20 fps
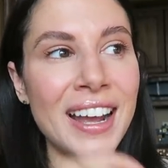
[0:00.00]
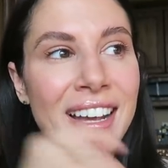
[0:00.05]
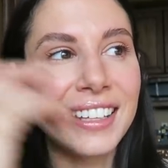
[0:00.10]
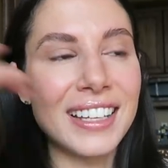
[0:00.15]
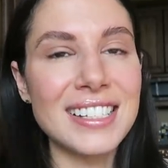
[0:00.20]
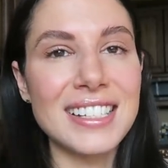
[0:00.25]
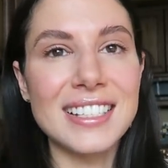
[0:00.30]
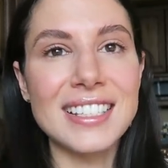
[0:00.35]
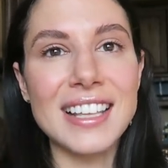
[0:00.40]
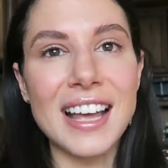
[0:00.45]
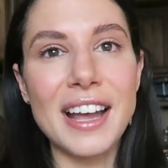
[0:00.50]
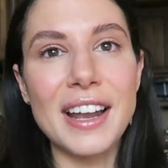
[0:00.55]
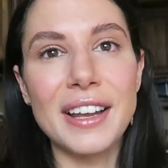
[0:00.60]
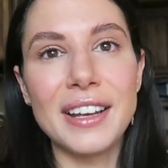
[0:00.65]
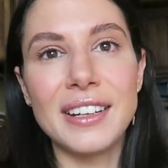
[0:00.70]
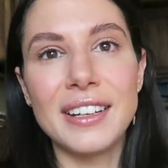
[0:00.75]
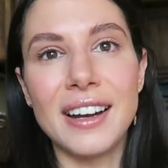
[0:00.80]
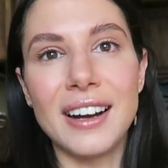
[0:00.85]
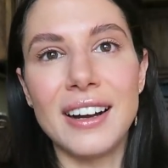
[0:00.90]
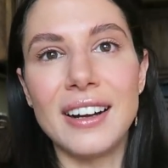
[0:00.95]
That
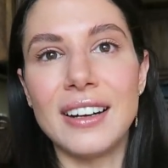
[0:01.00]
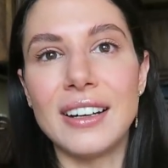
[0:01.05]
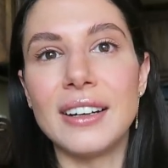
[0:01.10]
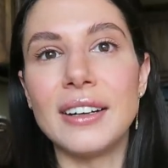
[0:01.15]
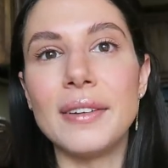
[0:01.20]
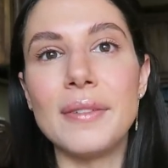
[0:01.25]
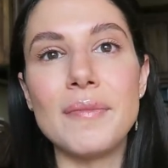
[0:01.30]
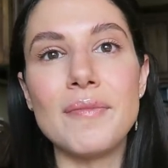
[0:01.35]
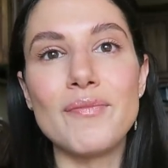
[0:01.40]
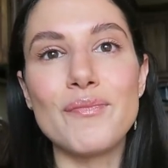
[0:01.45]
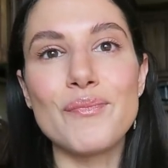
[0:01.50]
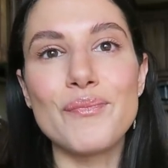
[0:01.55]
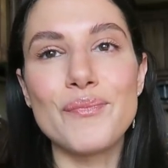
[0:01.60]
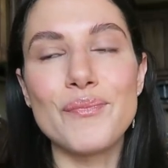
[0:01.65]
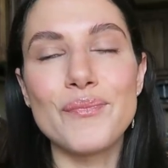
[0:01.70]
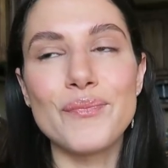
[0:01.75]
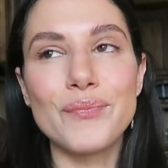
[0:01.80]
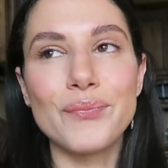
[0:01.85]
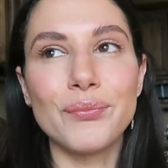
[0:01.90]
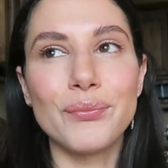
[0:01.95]
said, um,
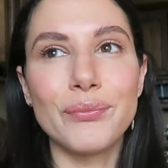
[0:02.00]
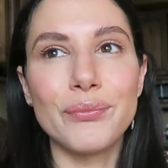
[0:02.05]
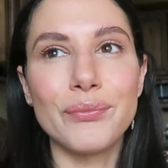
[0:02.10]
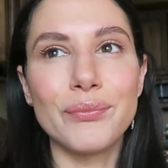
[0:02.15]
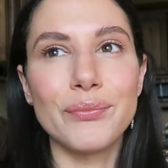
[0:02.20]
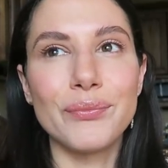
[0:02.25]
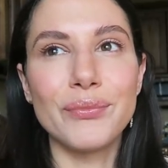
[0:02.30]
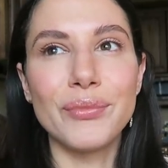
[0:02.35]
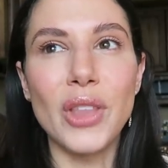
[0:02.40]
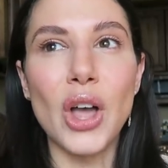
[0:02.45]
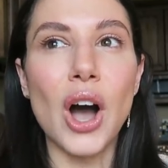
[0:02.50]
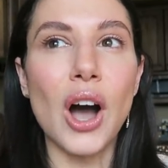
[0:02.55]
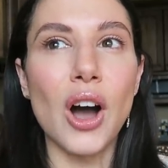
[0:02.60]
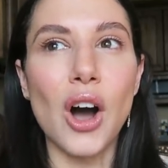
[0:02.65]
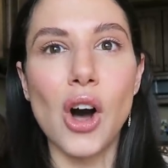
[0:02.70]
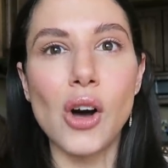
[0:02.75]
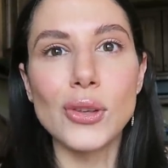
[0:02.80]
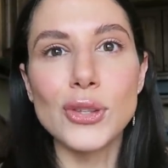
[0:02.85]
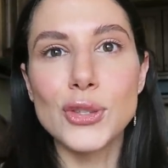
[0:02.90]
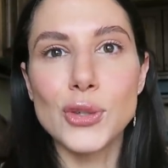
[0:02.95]
not
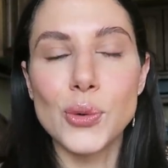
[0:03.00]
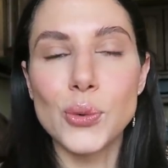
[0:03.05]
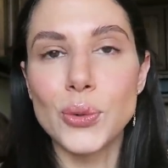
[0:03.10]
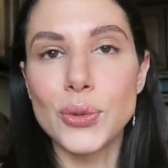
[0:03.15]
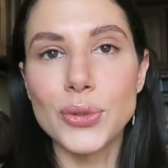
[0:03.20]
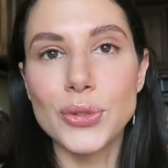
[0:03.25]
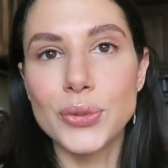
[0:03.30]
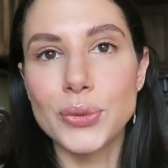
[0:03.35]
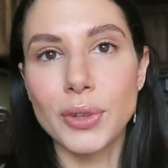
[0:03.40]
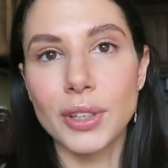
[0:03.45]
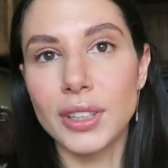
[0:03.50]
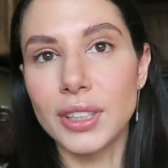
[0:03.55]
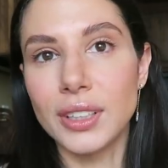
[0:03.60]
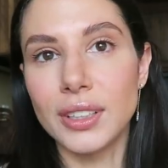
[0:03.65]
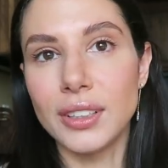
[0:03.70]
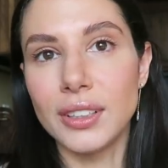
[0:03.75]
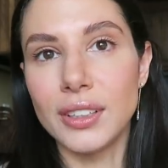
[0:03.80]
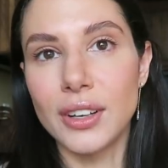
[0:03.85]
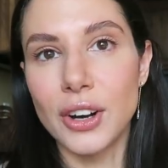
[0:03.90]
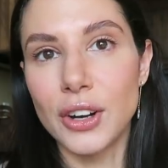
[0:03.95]
all schools
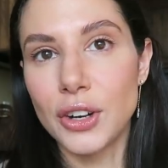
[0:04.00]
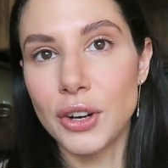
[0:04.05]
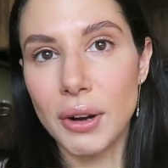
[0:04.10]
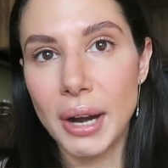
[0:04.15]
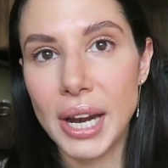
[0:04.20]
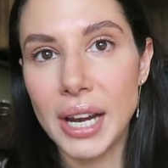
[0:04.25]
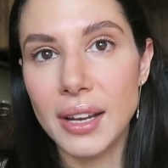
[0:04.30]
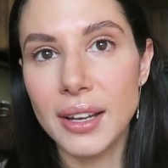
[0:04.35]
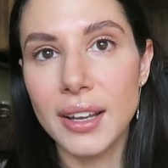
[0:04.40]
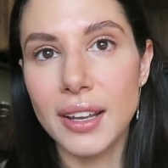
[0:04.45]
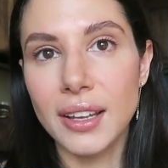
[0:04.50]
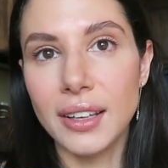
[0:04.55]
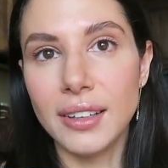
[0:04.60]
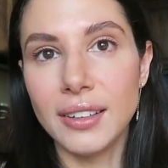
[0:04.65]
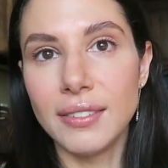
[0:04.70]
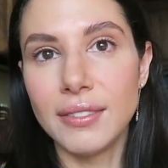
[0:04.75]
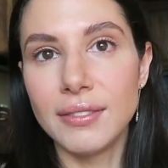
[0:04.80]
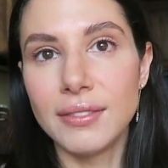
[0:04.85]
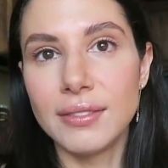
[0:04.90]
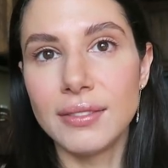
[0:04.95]
really are great
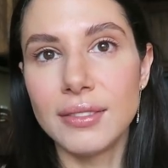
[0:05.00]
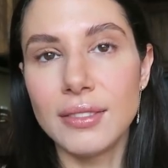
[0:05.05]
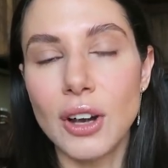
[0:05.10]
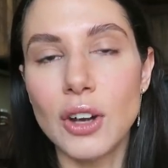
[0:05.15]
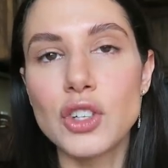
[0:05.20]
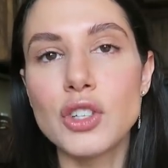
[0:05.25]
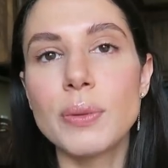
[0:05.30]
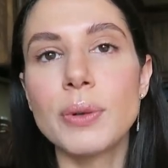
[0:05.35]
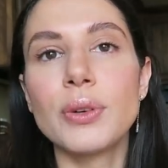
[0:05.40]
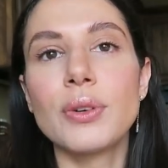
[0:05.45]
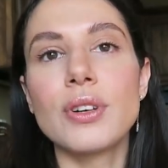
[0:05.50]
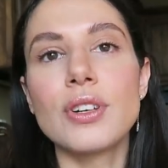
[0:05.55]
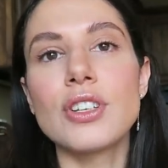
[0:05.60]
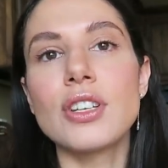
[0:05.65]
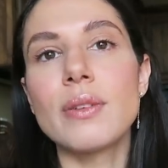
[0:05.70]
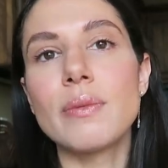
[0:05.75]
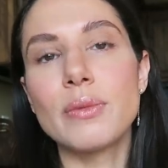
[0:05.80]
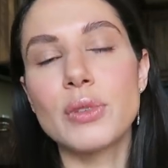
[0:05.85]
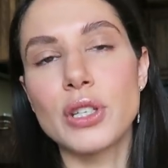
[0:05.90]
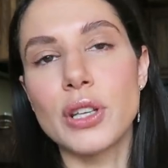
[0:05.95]
in
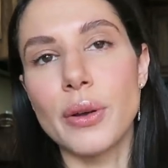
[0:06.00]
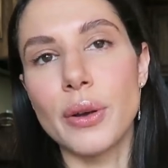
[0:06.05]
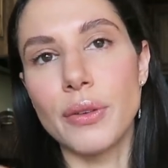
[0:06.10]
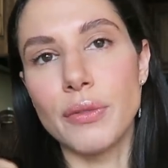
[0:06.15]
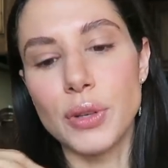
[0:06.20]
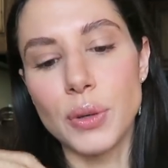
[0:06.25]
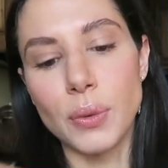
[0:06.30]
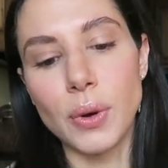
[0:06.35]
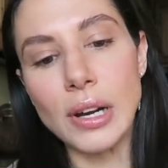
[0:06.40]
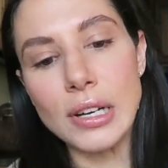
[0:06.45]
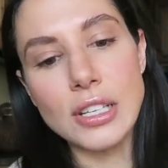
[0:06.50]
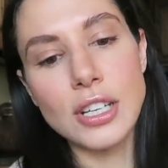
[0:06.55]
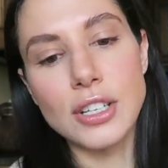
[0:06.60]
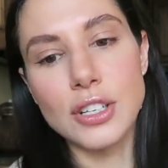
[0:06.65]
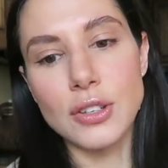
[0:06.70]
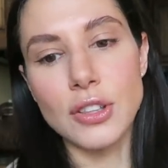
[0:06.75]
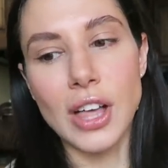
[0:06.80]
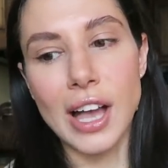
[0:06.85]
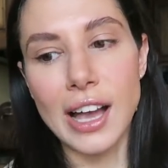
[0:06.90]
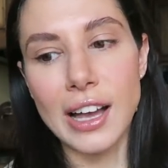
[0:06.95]
entrepreneurship. So if you want to
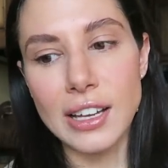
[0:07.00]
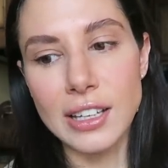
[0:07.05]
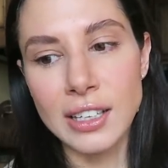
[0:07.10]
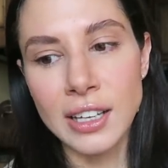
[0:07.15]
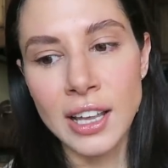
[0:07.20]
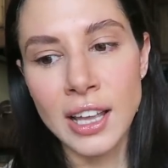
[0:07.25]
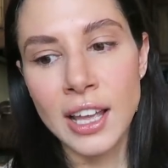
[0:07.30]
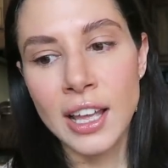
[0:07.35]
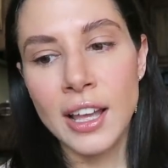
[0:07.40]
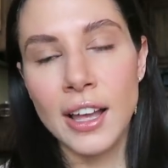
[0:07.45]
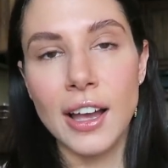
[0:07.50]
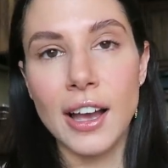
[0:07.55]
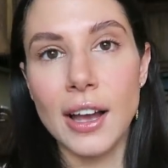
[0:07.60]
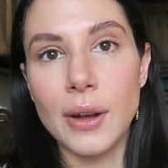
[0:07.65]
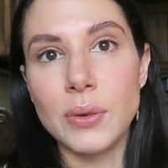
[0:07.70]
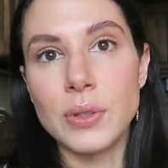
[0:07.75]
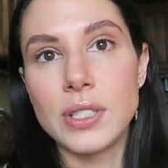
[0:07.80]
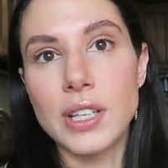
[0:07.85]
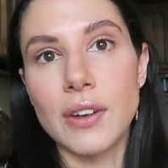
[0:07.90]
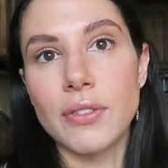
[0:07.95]
do that,
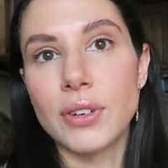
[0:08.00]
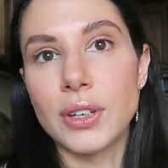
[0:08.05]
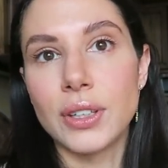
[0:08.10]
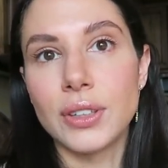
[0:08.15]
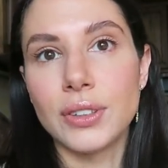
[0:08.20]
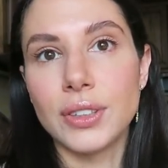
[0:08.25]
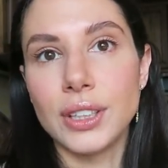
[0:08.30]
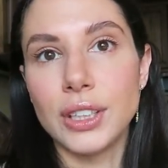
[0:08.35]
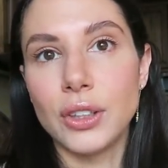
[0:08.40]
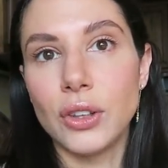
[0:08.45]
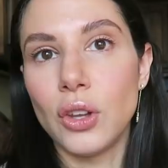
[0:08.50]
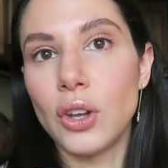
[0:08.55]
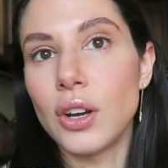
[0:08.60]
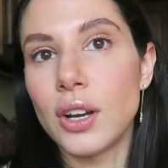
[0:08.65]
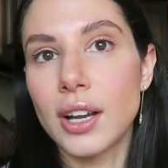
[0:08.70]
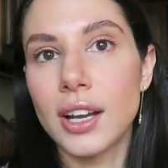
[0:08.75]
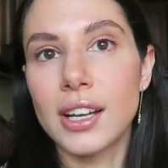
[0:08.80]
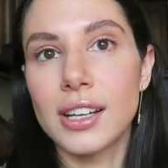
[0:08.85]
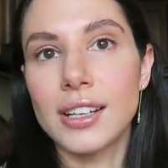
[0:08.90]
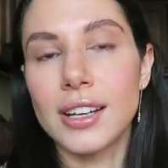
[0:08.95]
I would definitely
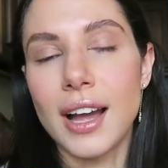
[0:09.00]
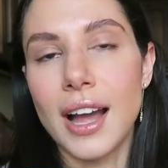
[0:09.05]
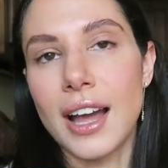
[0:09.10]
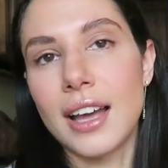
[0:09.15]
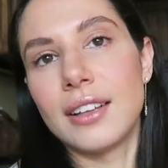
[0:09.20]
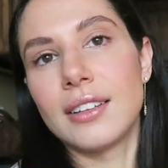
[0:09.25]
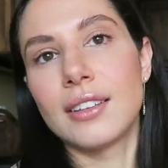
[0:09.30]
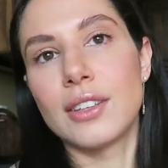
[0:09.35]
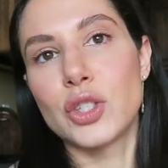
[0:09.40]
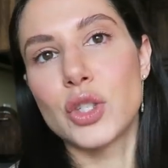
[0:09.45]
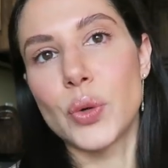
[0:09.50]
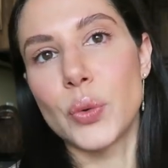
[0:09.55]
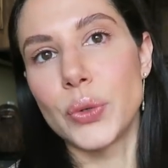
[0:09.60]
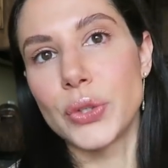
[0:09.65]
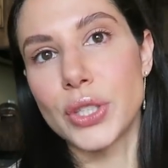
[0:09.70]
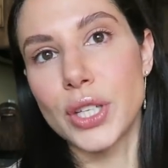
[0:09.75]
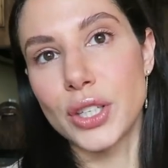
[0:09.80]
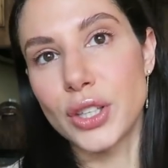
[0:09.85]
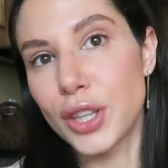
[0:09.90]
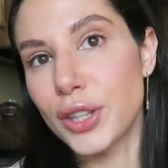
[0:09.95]
look at the
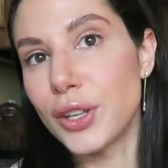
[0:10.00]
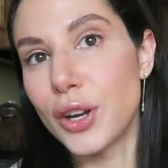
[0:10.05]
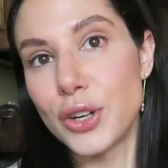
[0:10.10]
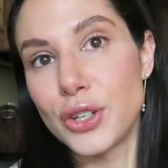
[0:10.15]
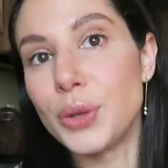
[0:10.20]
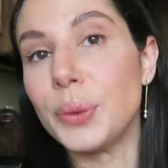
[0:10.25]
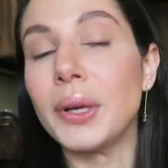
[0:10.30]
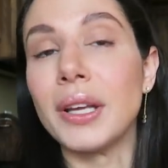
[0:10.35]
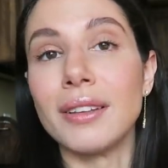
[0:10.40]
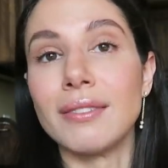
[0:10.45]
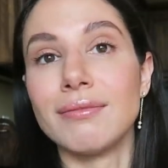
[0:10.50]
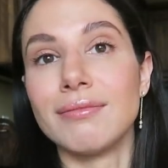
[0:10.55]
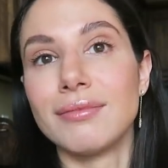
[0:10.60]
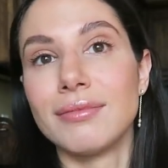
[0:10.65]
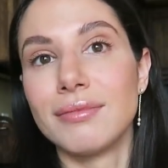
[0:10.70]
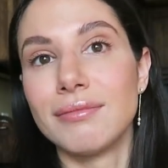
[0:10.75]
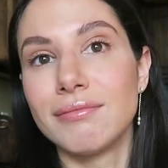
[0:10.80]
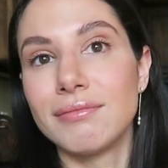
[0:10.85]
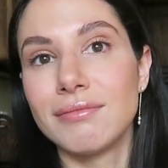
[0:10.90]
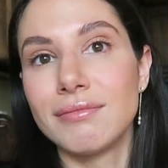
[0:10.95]
schools that are doing
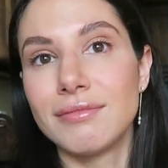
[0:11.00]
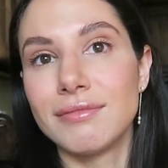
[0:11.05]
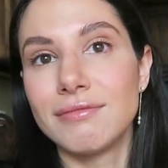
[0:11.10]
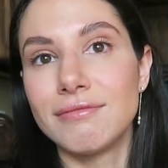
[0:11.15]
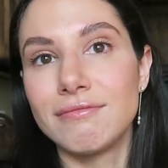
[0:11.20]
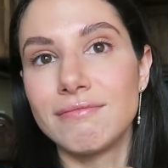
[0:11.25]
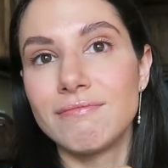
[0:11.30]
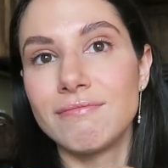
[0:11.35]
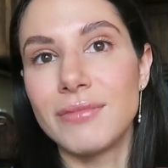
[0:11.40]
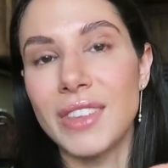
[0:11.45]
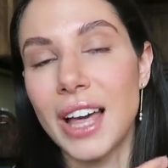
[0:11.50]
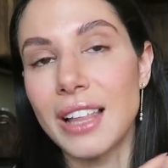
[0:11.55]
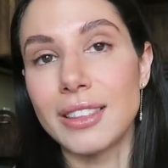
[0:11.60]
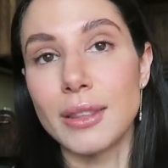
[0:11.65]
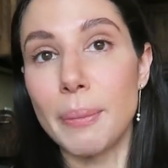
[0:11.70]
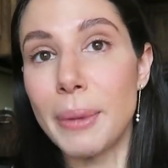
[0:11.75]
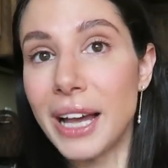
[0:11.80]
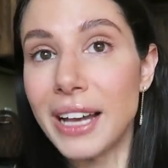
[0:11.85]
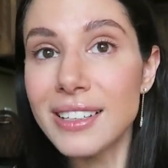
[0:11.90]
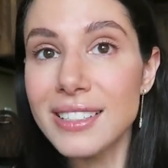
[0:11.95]
that
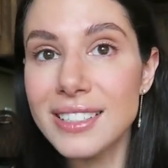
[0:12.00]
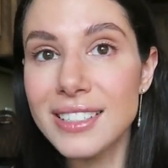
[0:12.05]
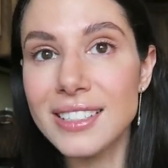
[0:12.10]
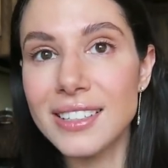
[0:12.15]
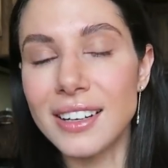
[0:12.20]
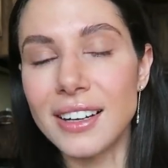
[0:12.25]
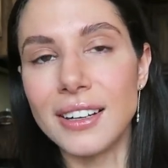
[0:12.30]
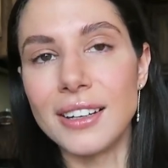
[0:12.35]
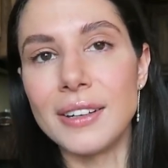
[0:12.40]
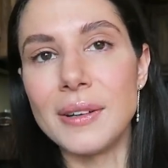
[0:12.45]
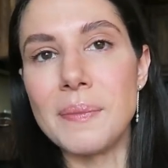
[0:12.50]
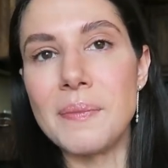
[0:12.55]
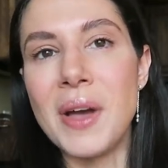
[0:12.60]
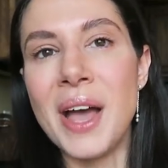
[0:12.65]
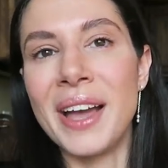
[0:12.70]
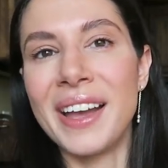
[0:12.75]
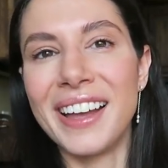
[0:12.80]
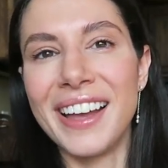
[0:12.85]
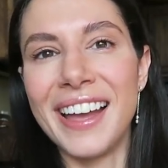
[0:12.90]
the best um,